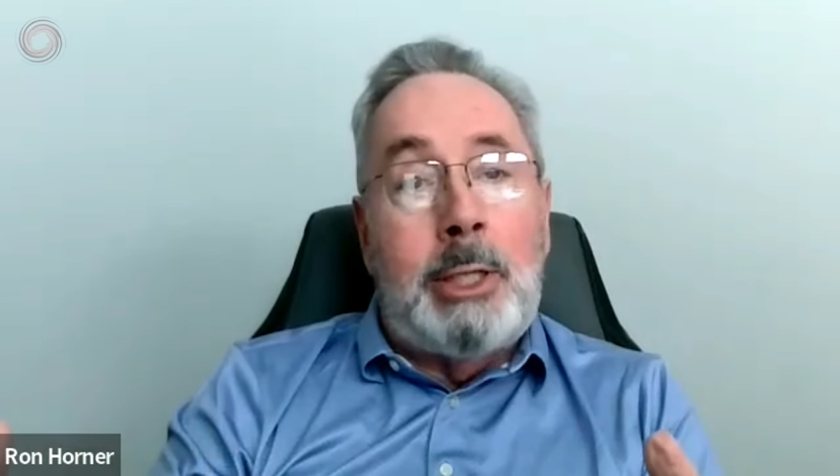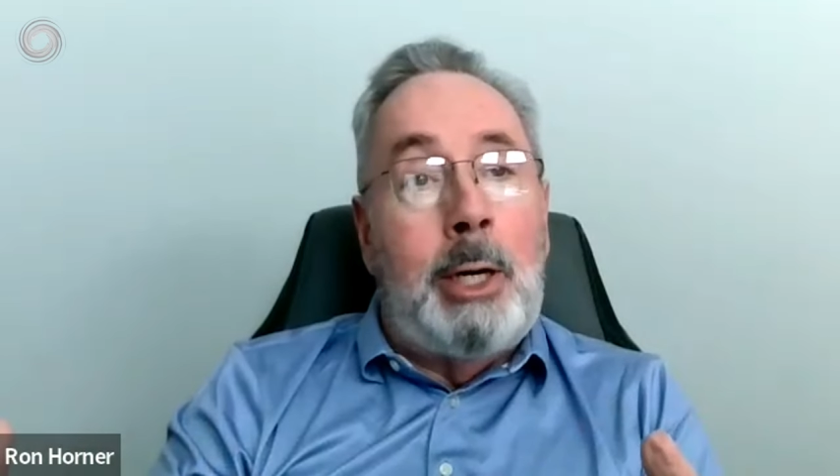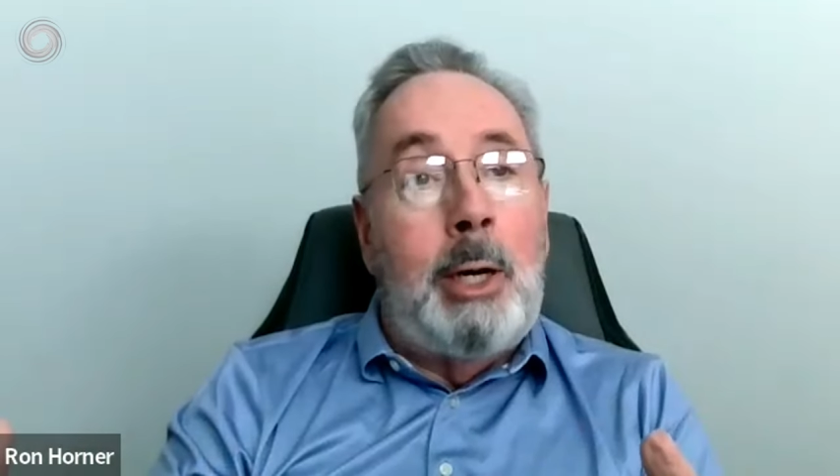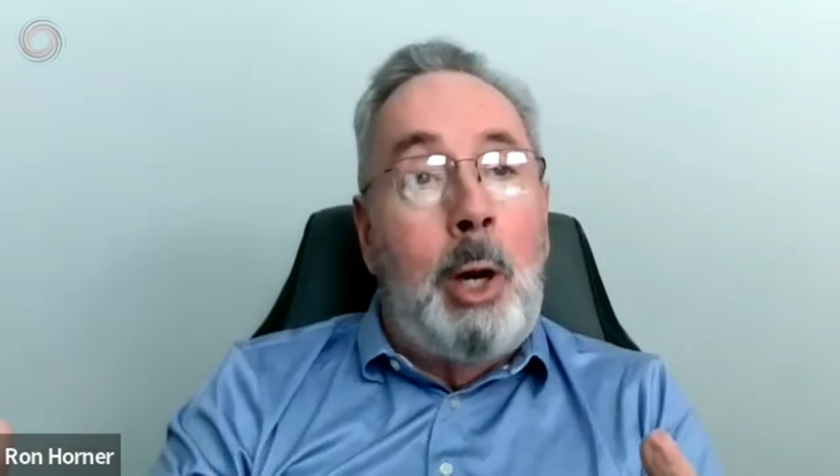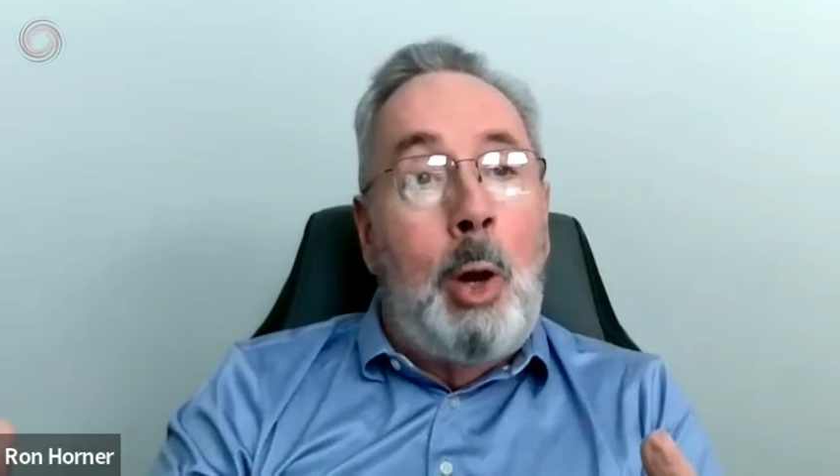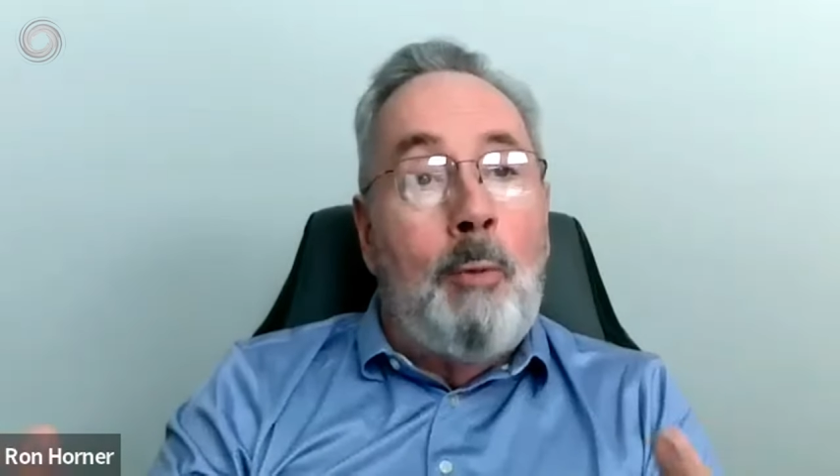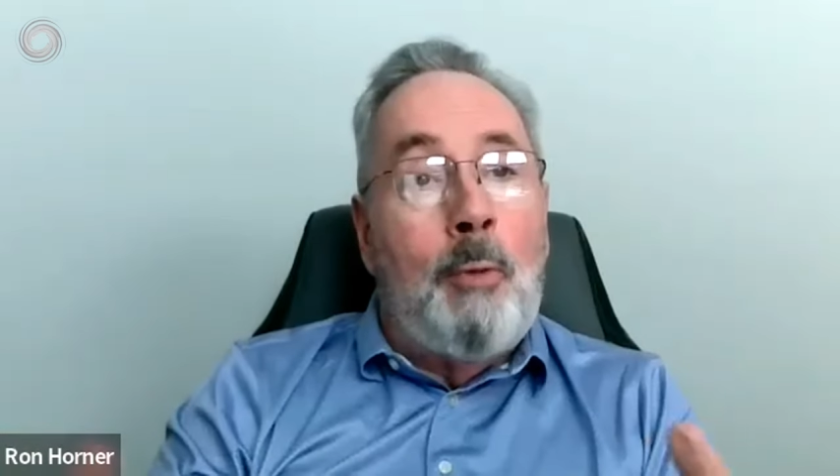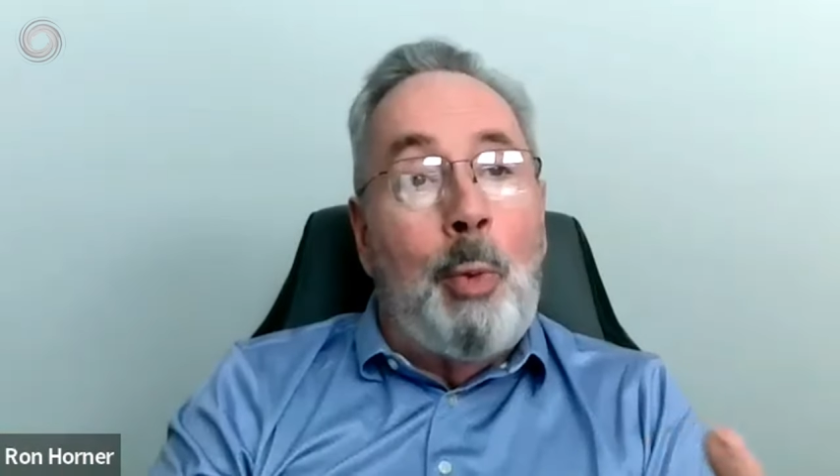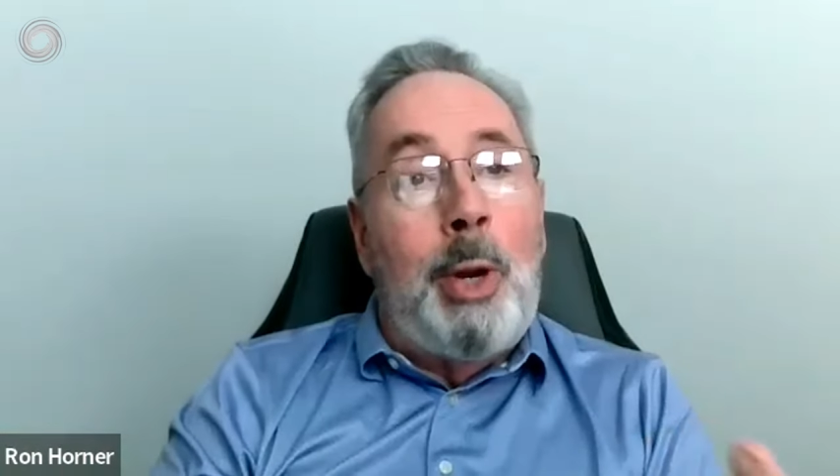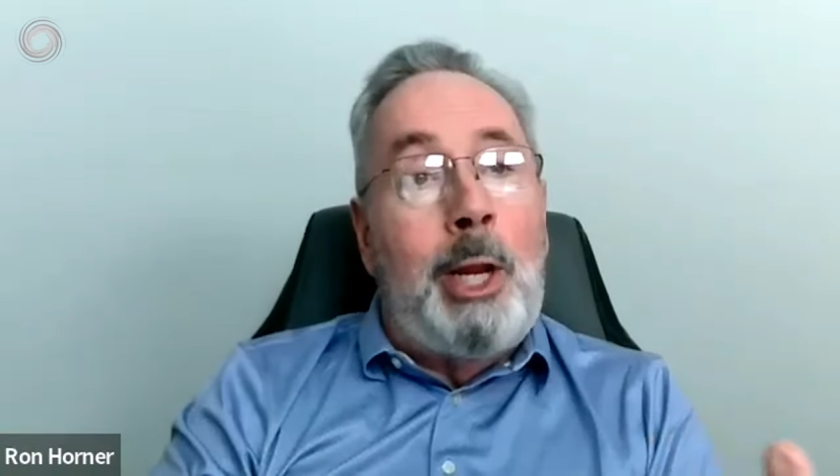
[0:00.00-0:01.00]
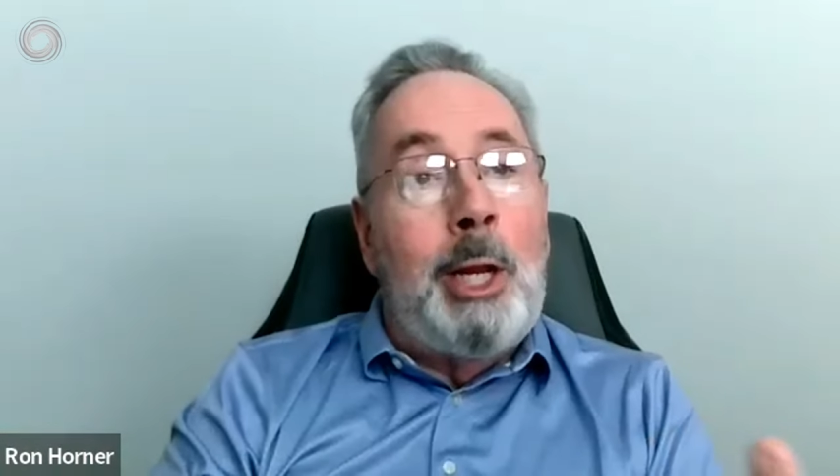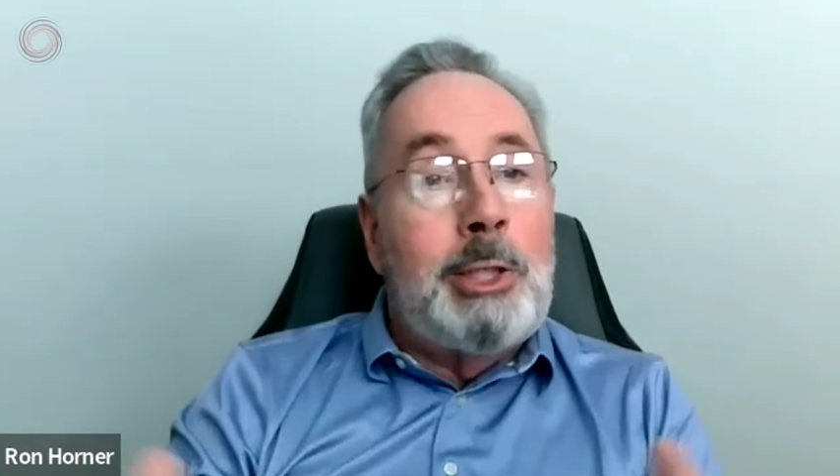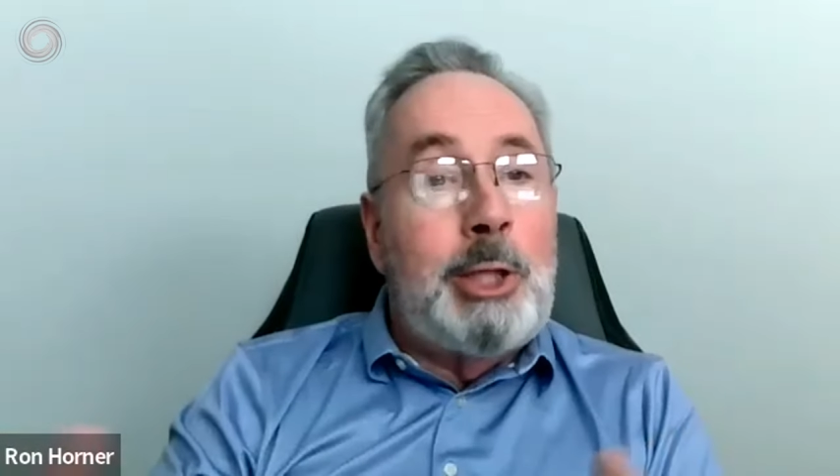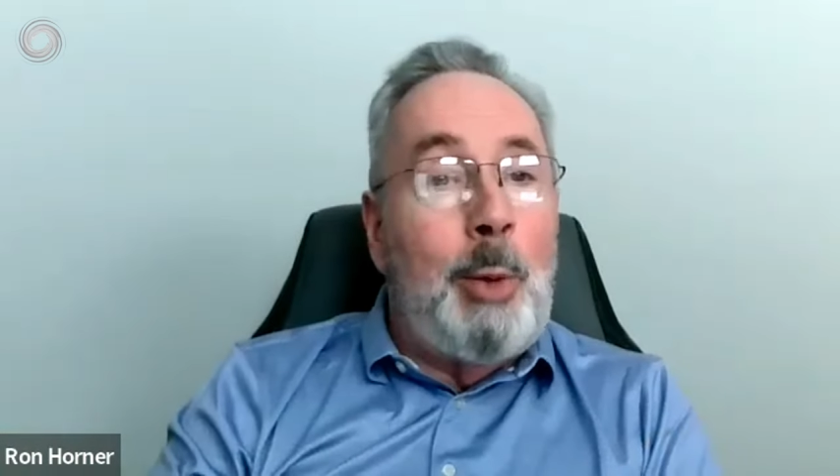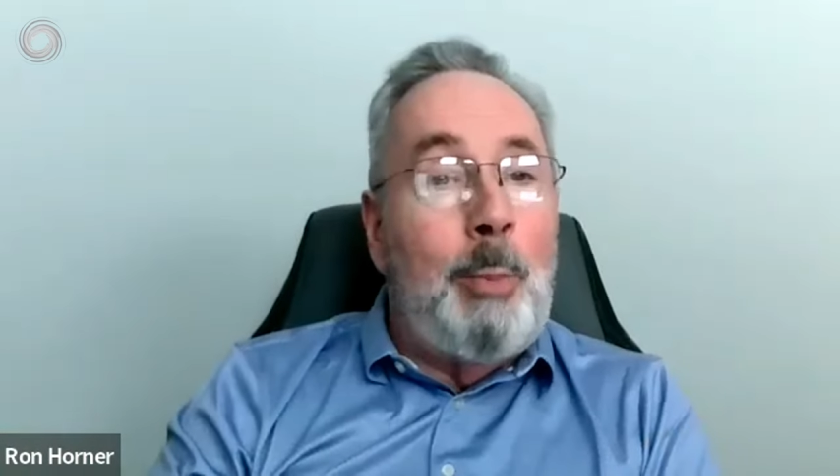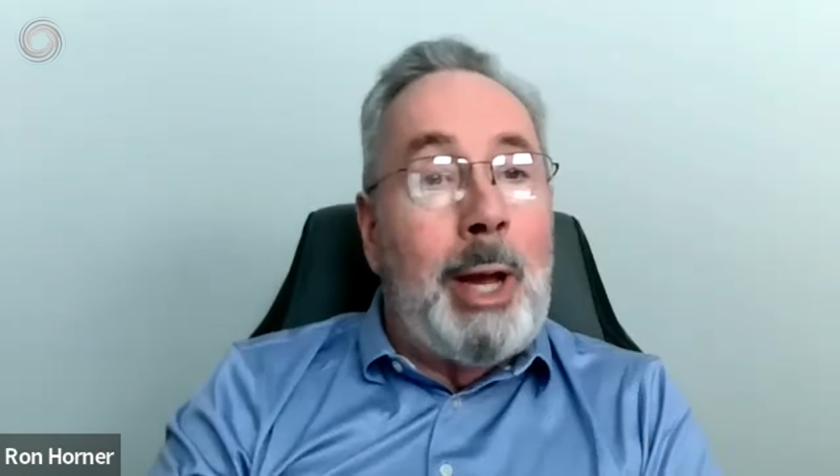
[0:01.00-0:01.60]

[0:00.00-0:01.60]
there for when he does come